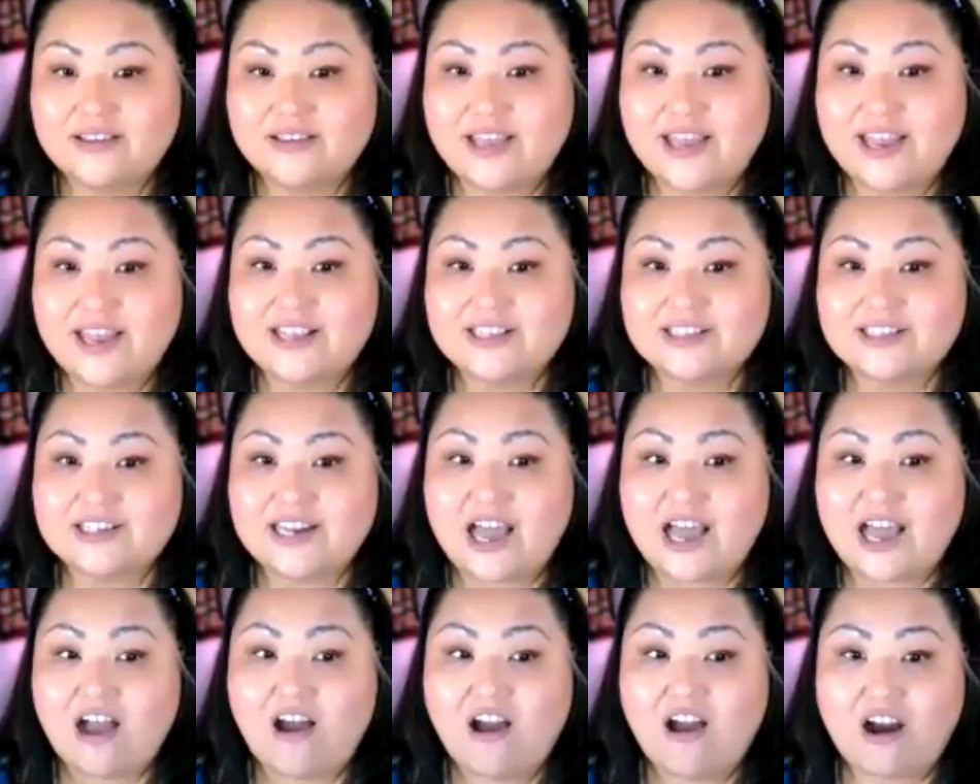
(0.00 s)
and it's
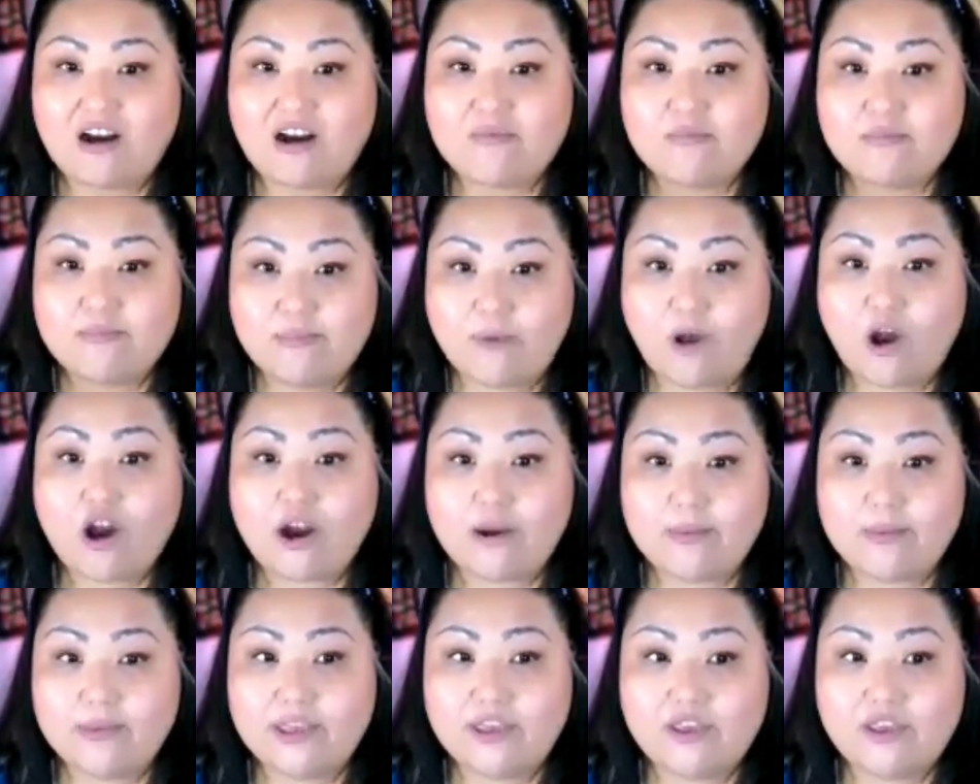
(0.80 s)
not harm
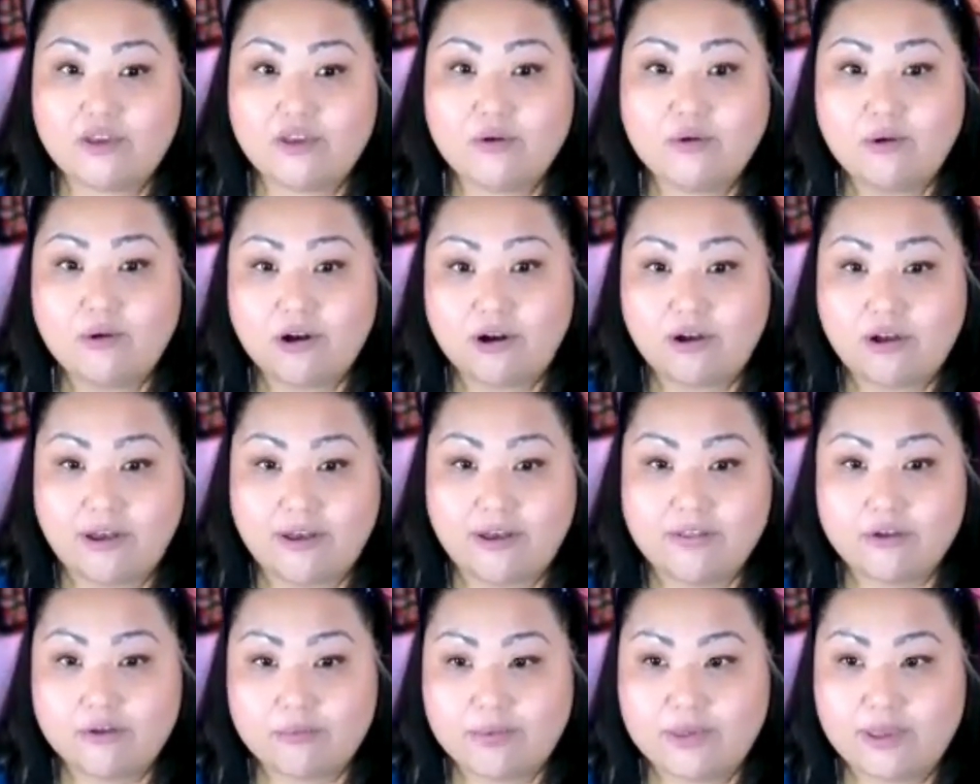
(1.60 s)
harming you or
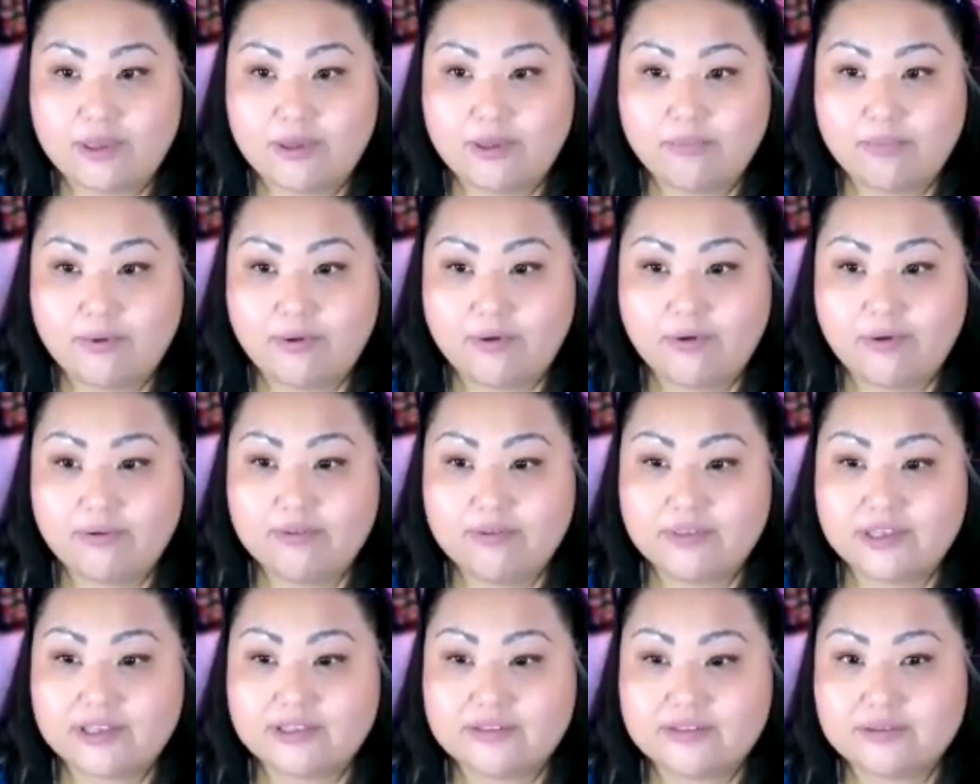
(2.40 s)
other
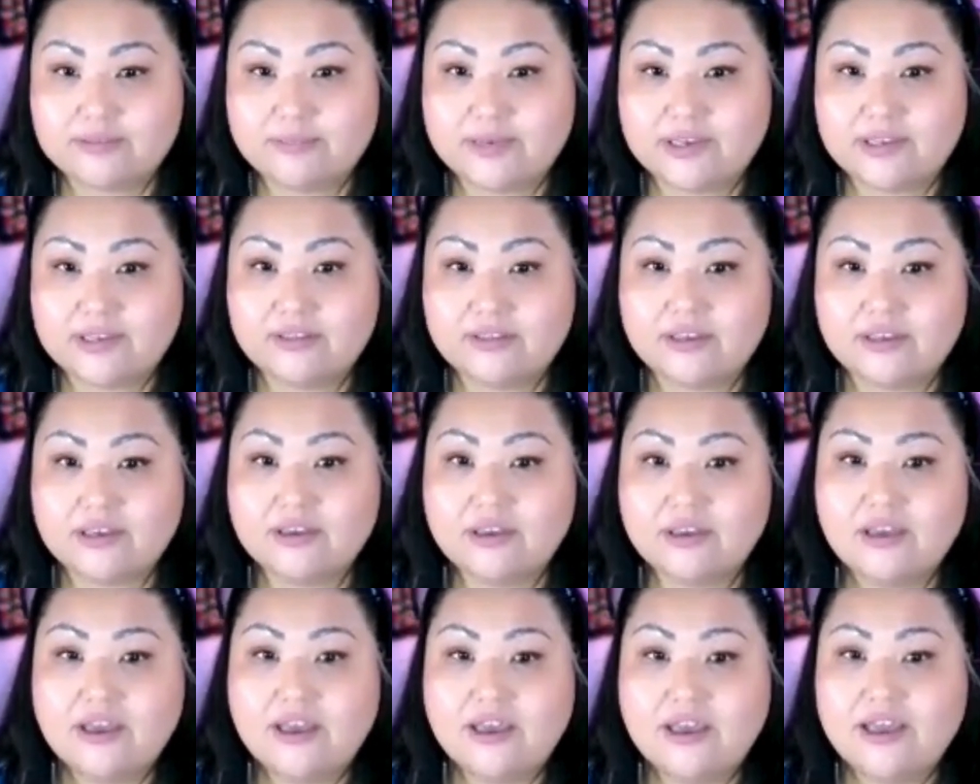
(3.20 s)
people that's the big
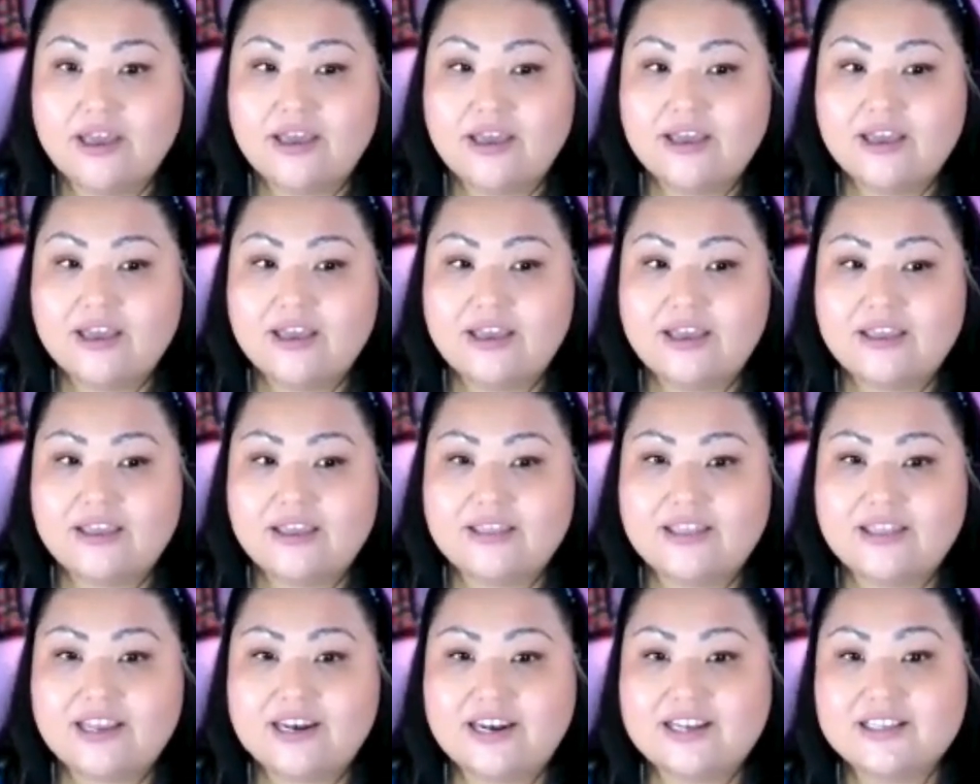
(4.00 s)
thing
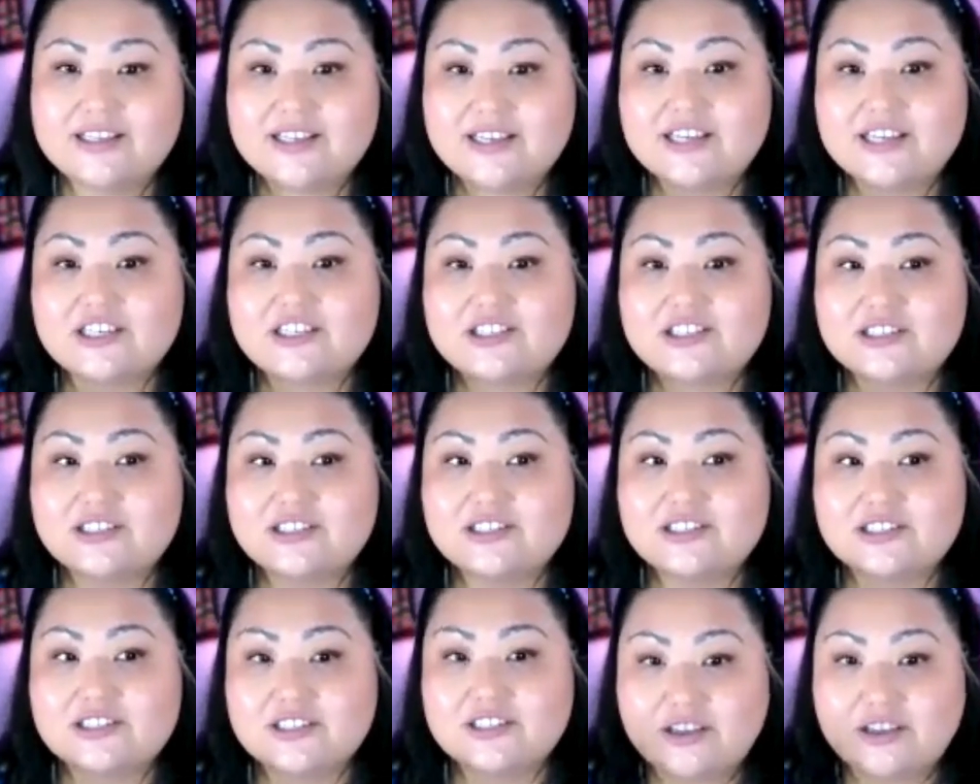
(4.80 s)
then it,
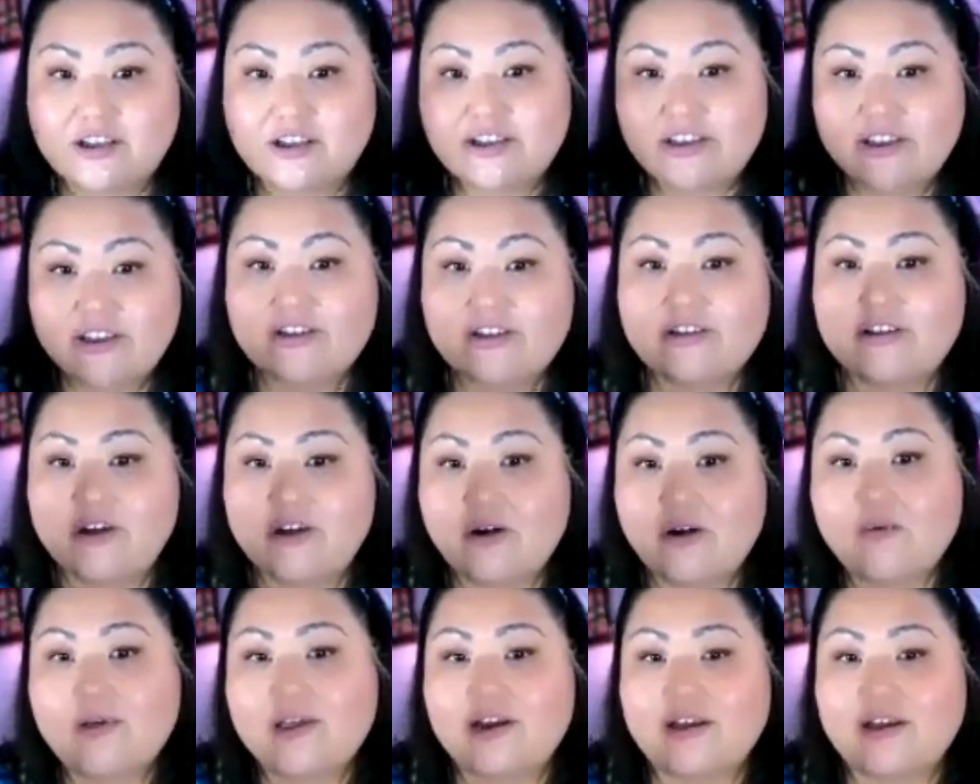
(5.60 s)
it's you're
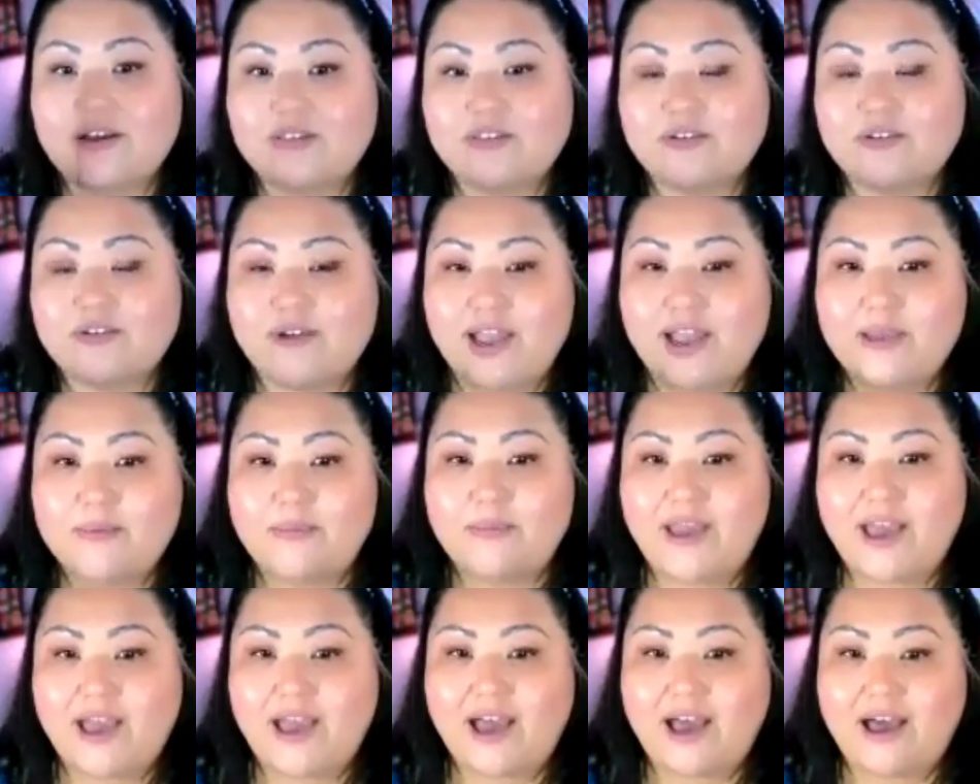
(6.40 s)
going on the right
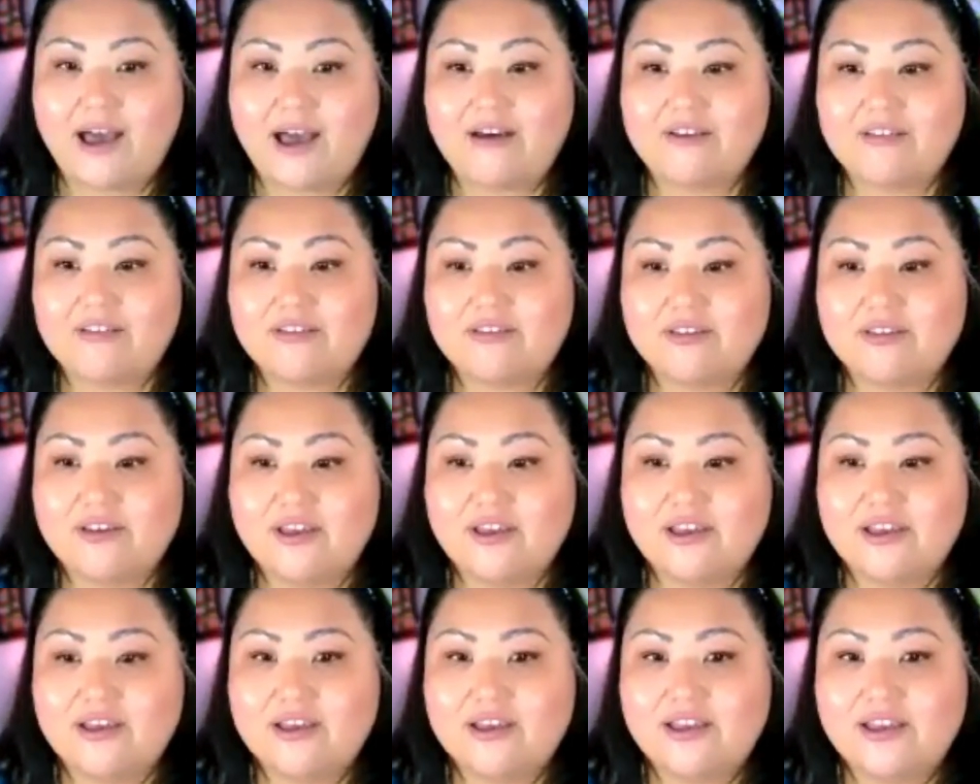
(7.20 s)
path
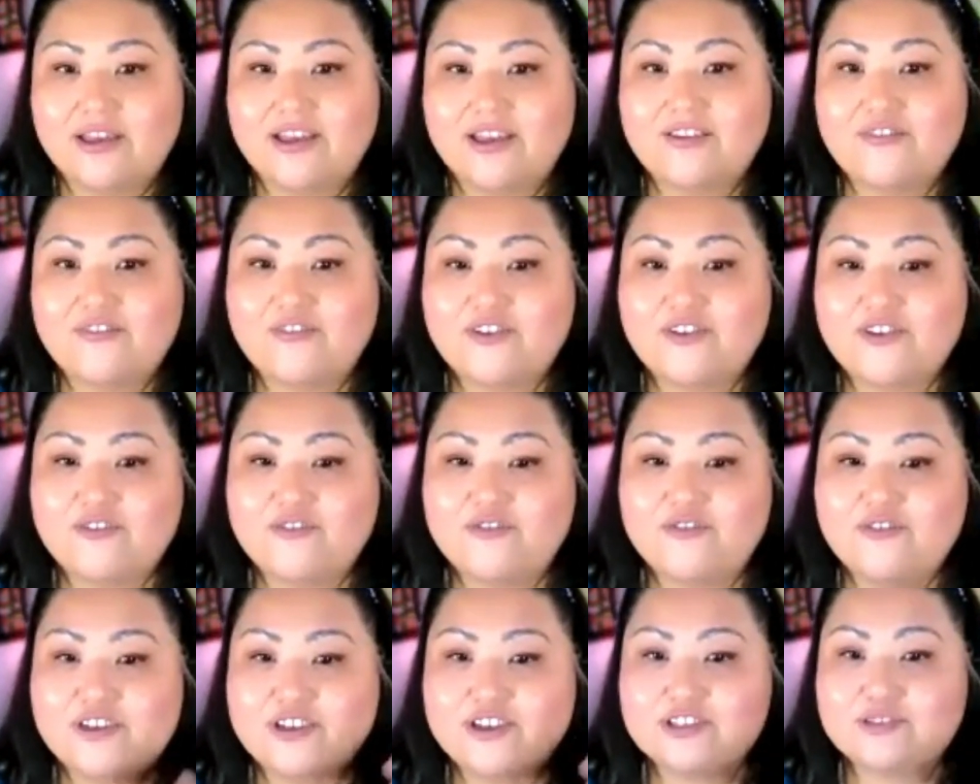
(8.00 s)
if it
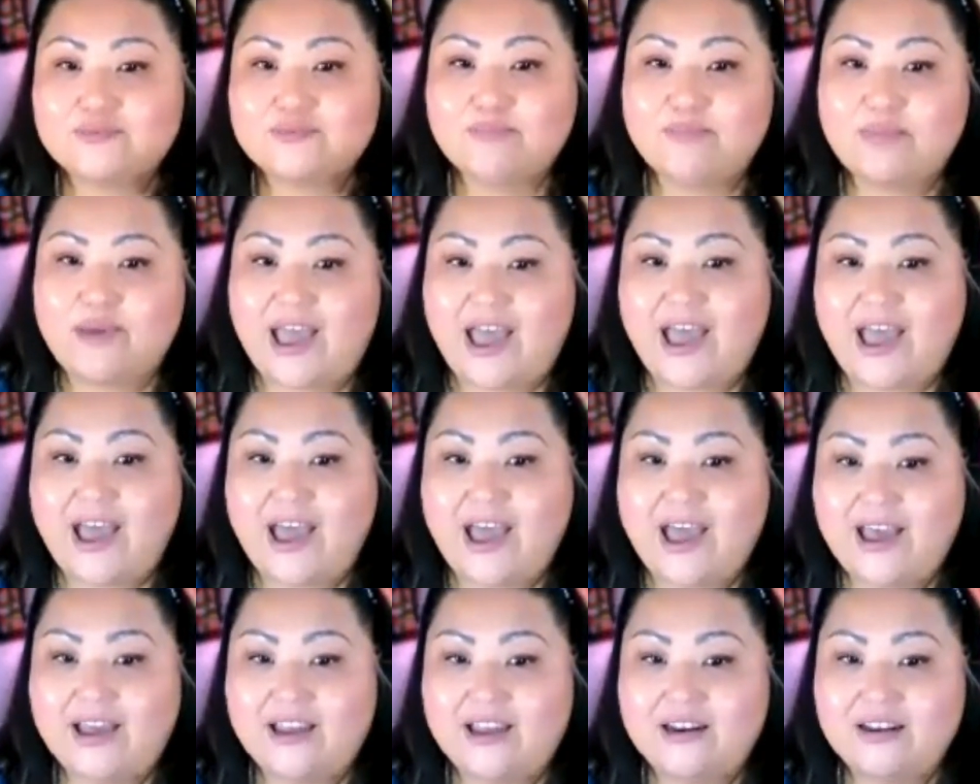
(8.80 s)
feels
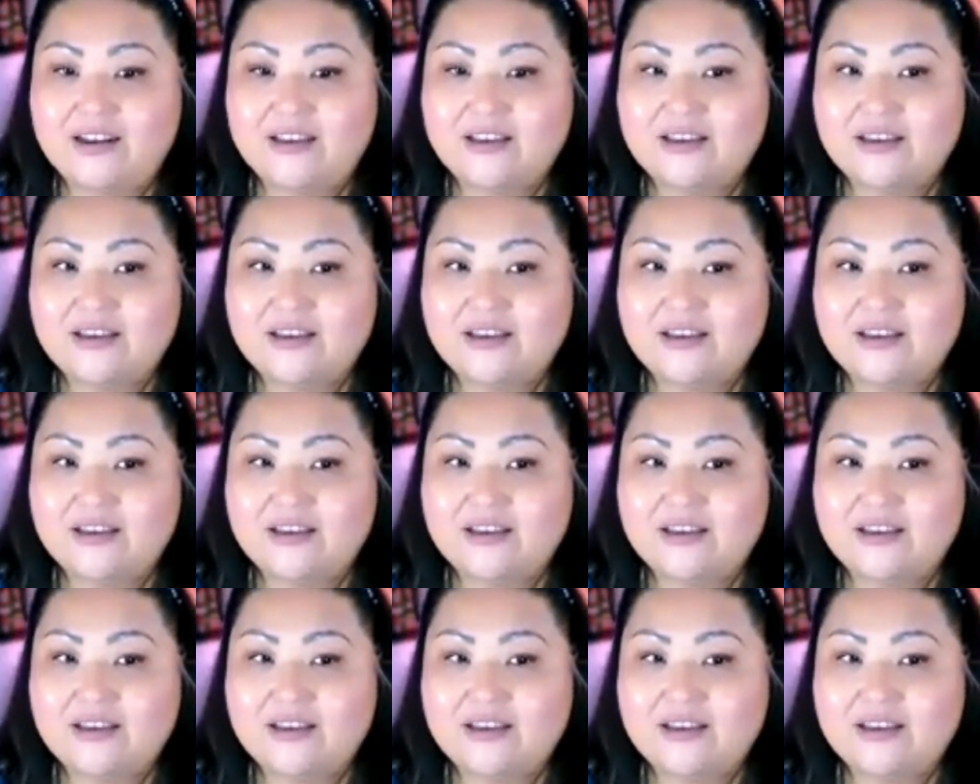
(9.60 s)
bad